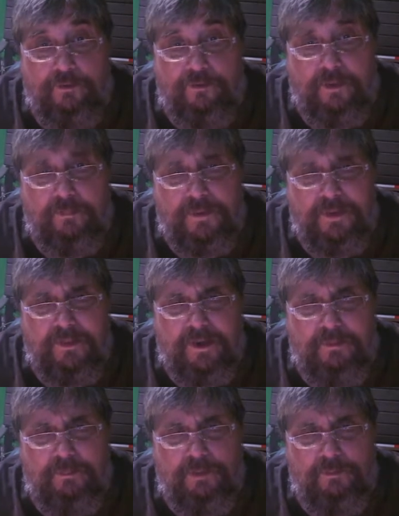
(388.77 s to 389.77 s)
something that
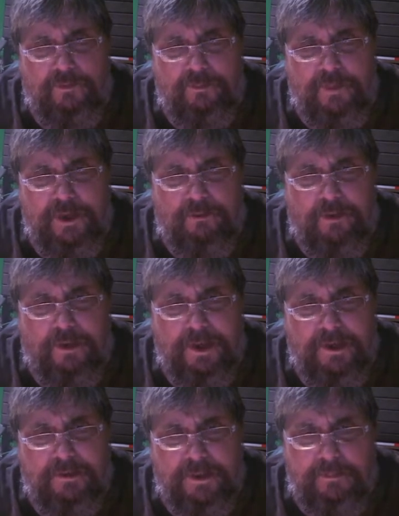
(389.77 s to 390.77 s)
had been with me
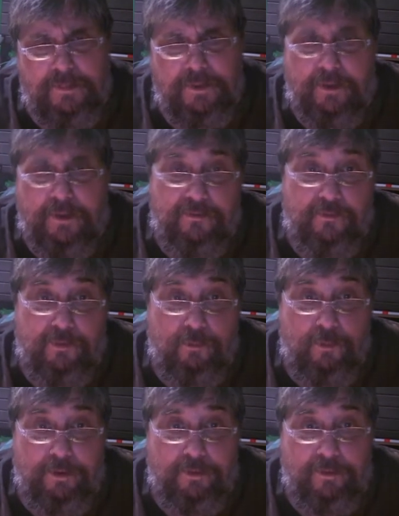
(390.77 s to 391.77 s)
chronically, but I was
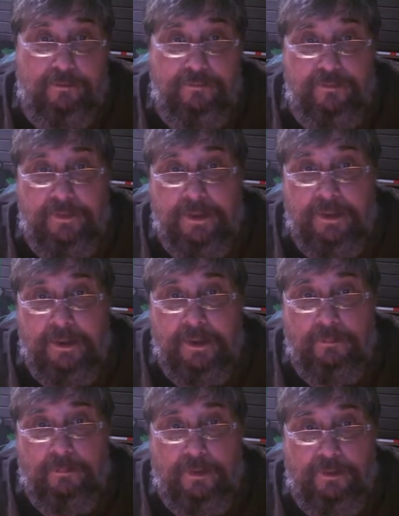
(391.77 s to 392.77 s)
unaware of.
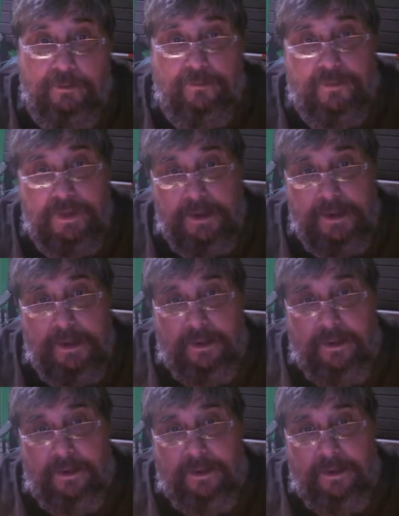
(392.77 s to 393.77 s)
But the
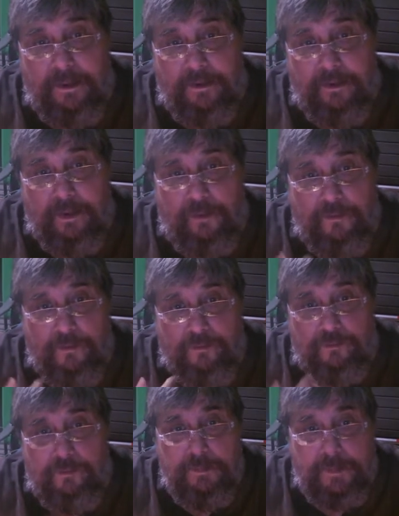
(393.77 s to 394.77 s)
other
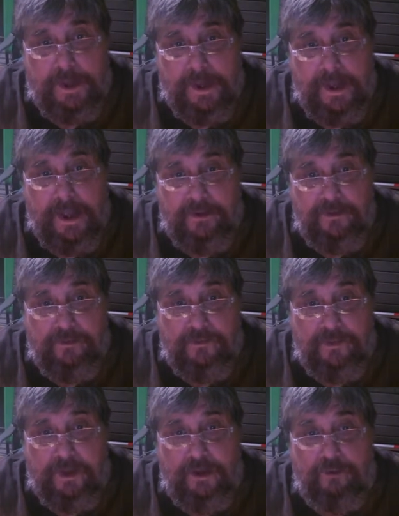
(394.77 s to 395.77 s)
treatment I had
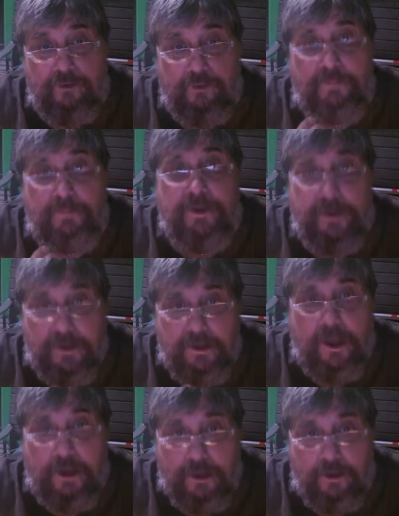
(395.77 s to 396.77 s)
kind of tripped it and
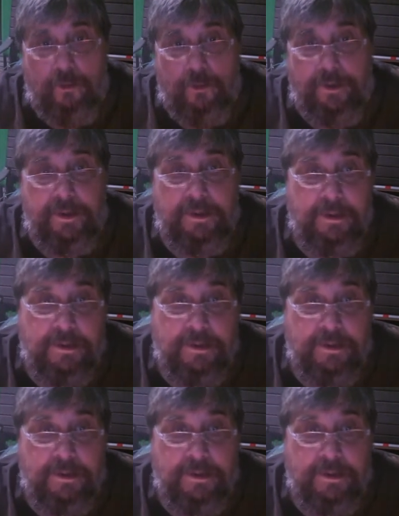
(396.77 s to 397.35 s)
got it going.